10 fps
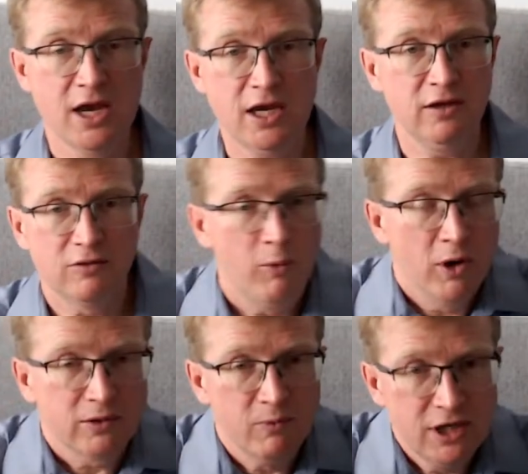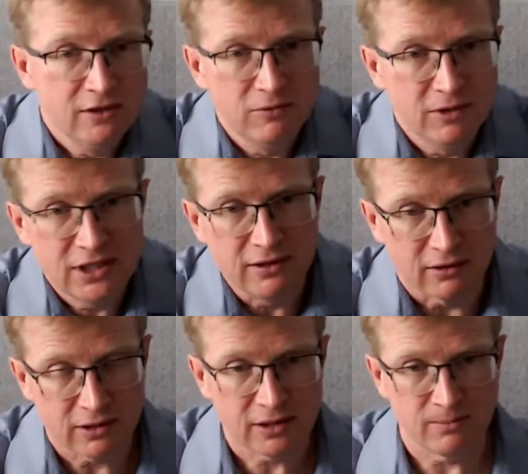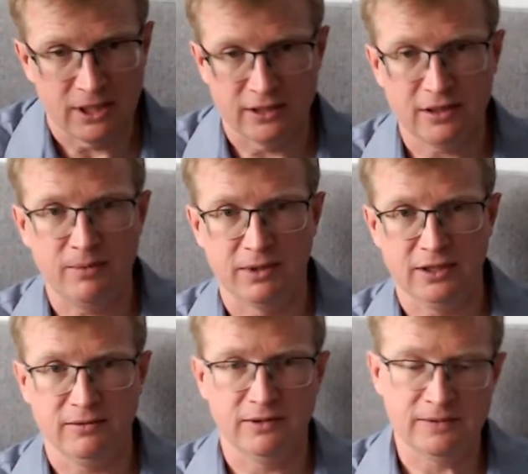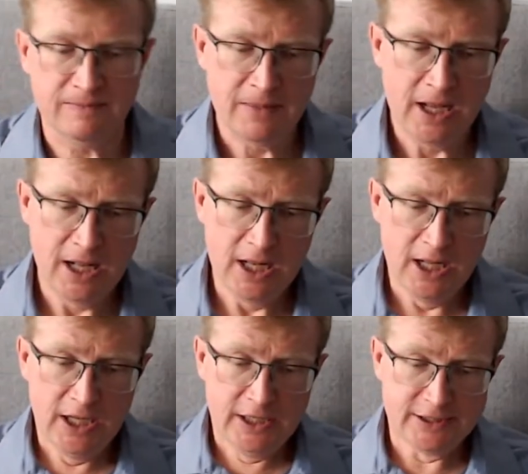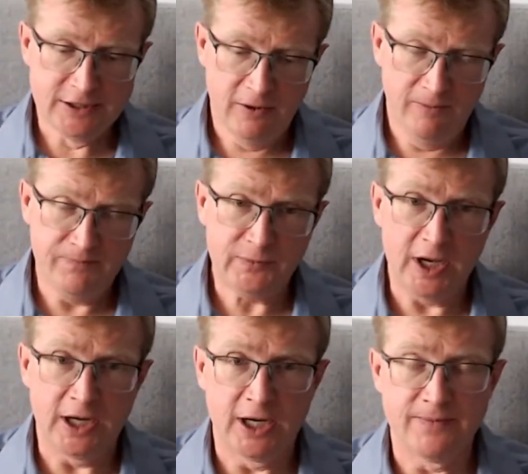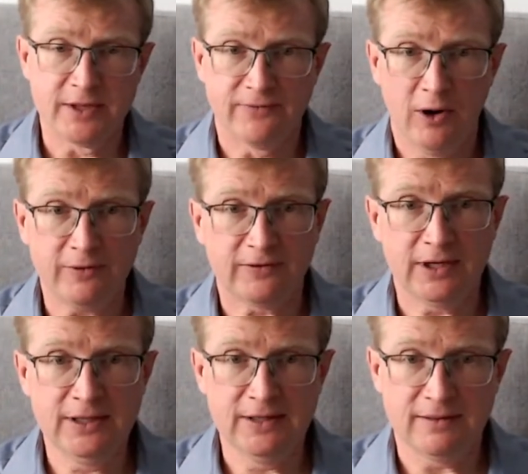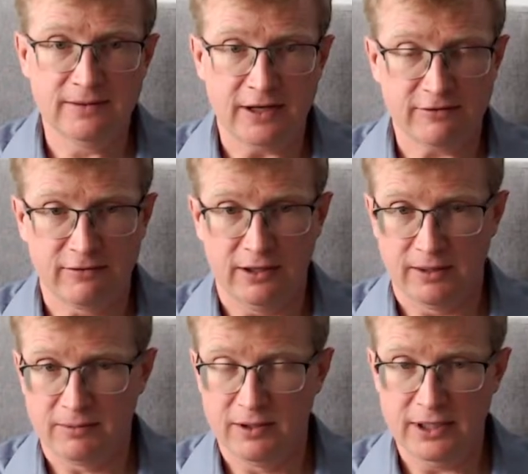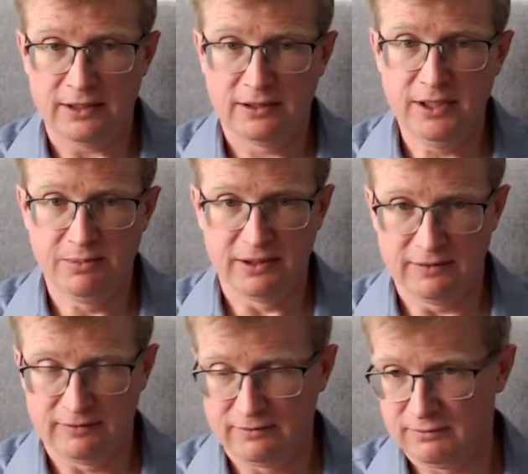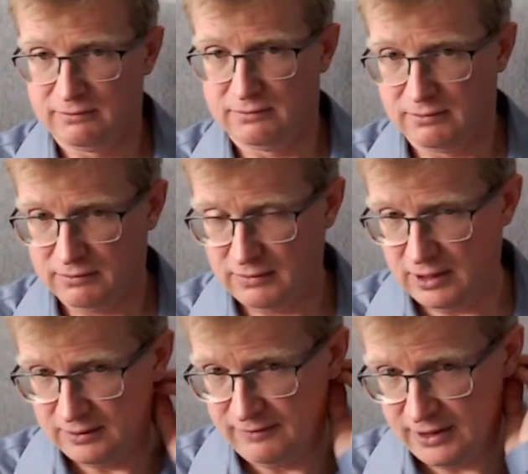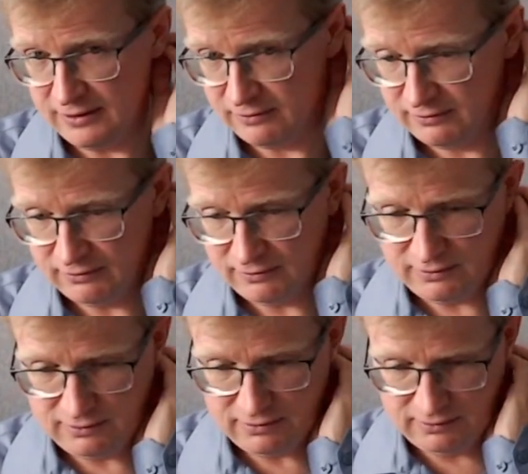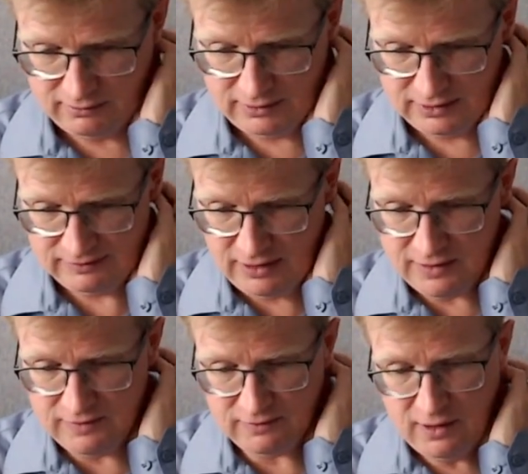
into what we do here in my company, right? So, folks, in a nutshell, I'm gonna keep this advice concise.